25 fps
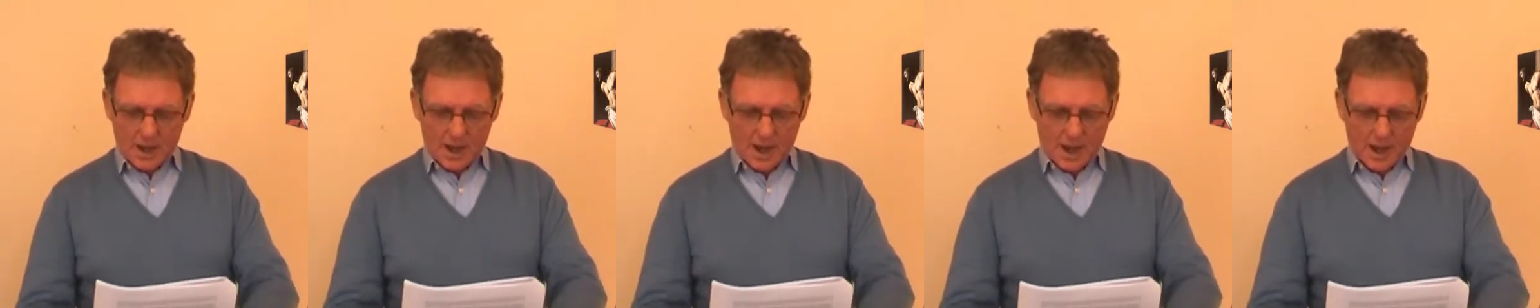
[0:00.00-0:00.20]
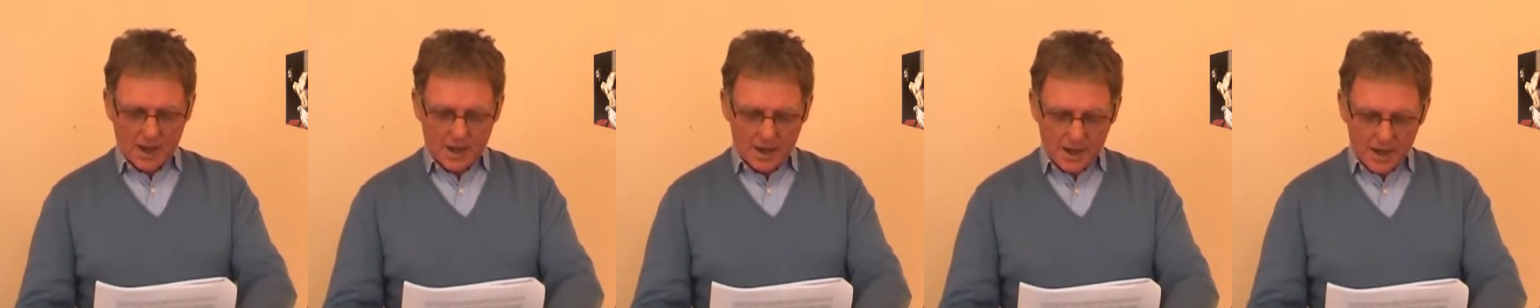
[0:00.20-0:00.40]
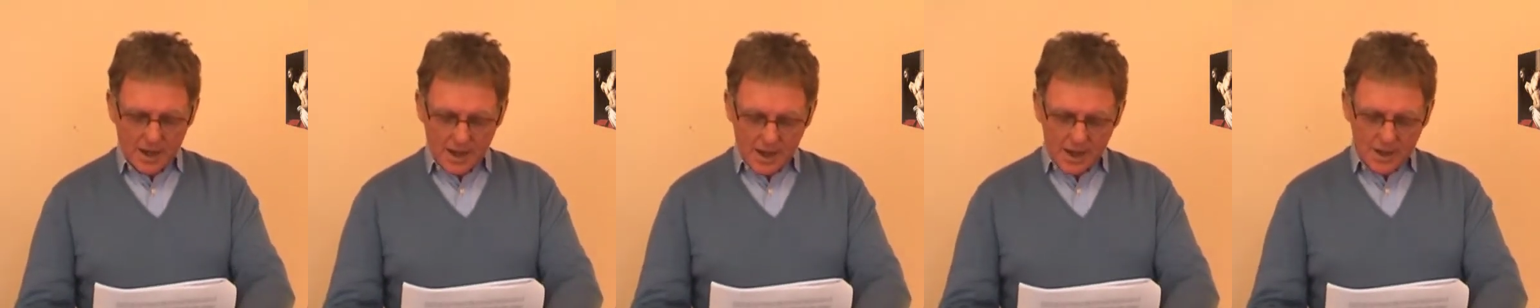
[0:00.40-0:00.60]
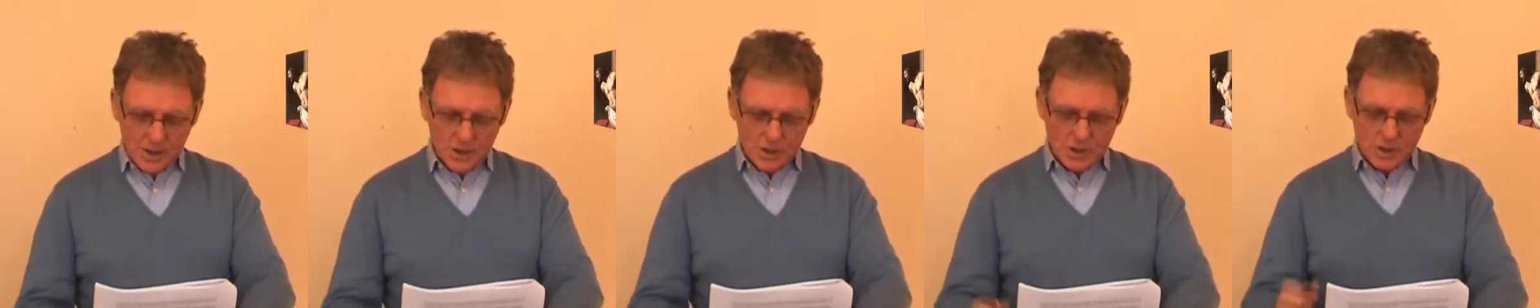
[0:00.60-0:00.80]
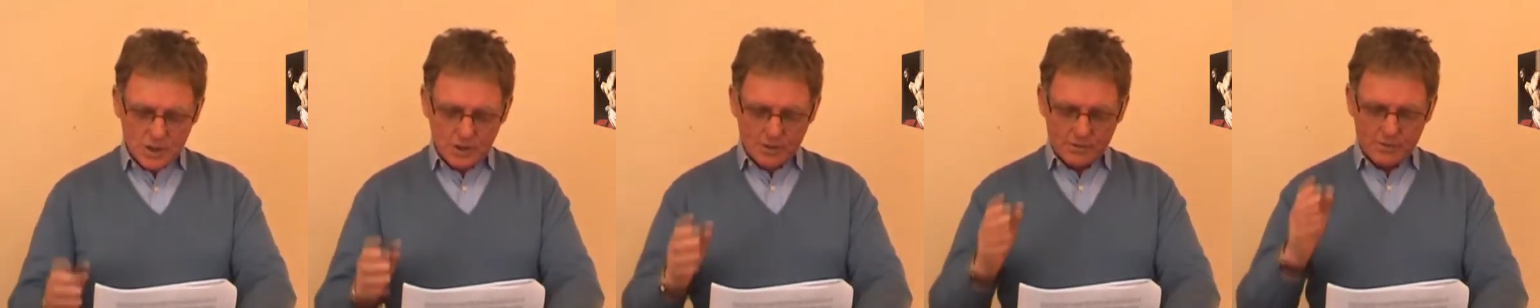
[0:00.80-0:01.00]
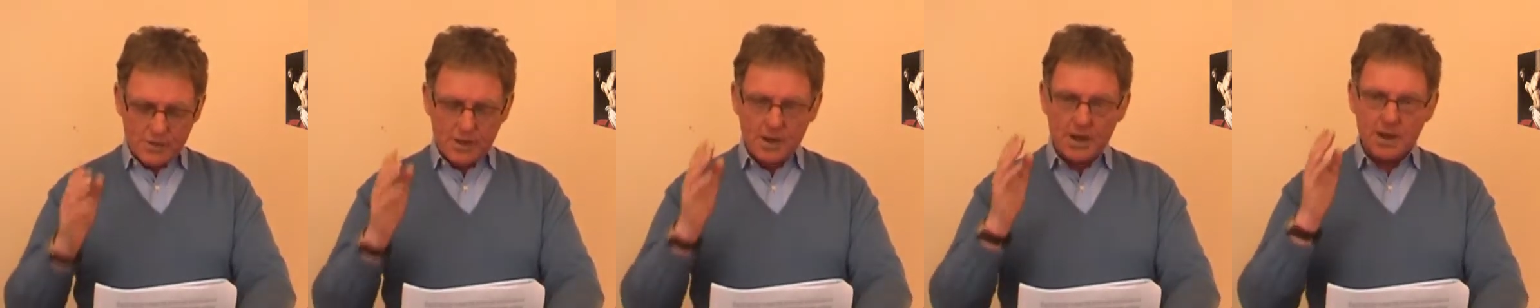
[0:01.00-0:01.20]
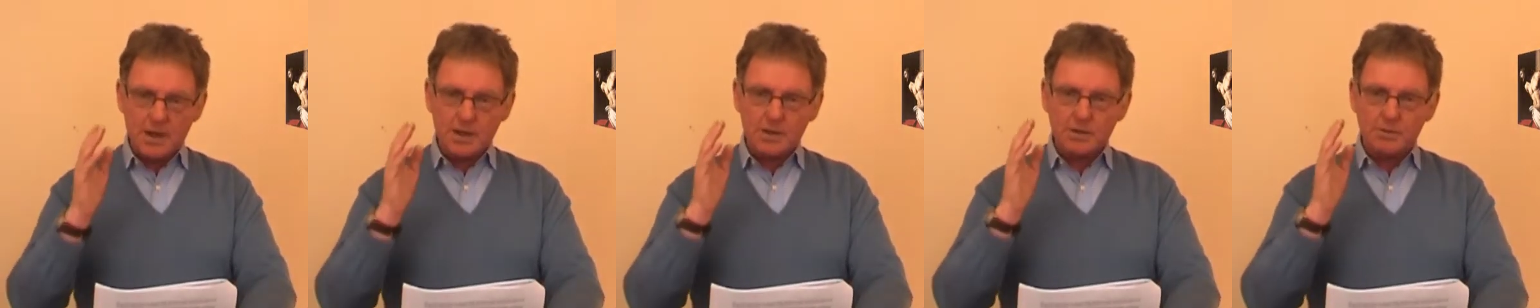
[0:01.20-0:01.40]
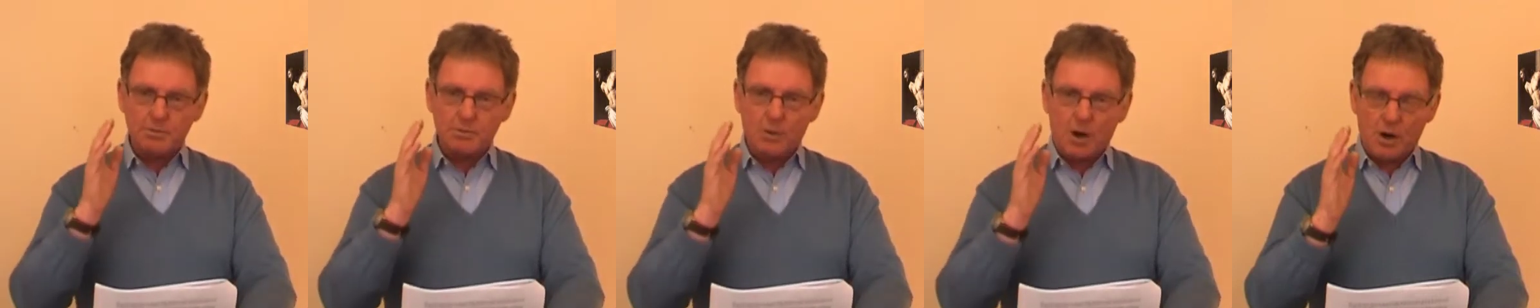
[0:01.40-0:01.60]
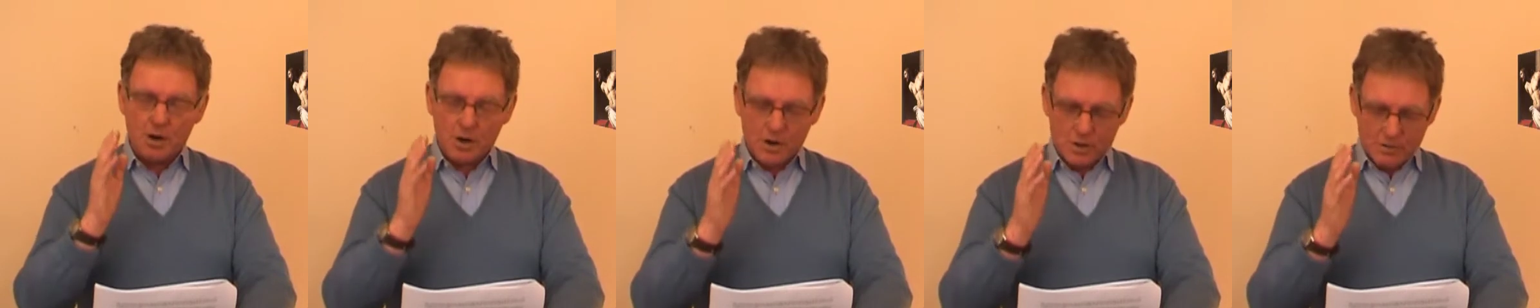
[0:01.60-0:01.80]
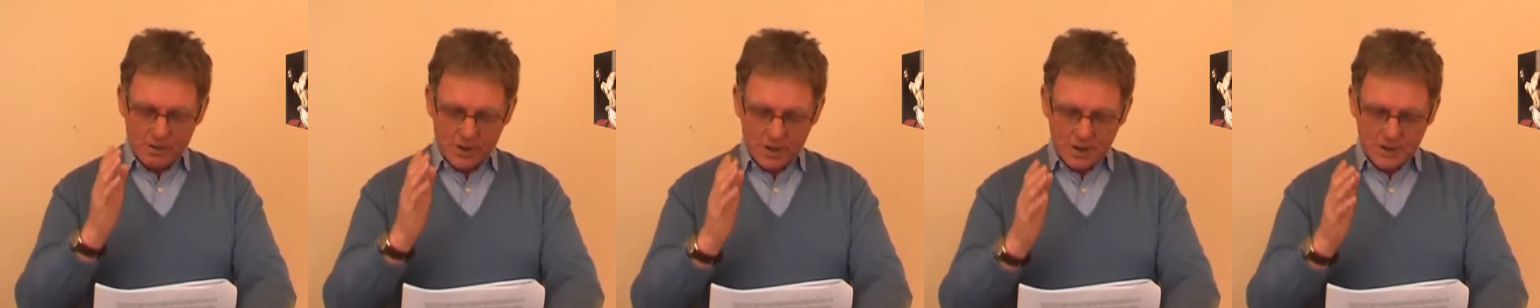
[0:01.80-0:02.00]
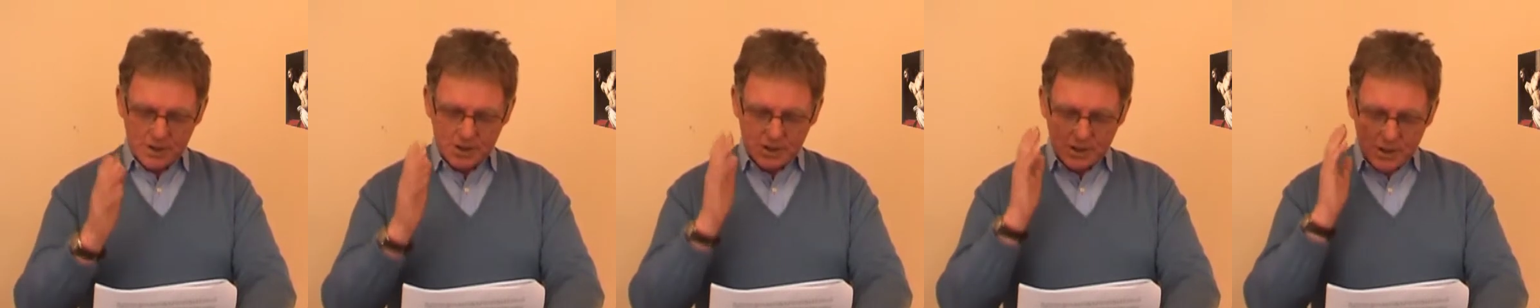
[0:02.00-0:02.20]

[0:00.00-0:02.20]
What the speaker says: And in each of these mockeries,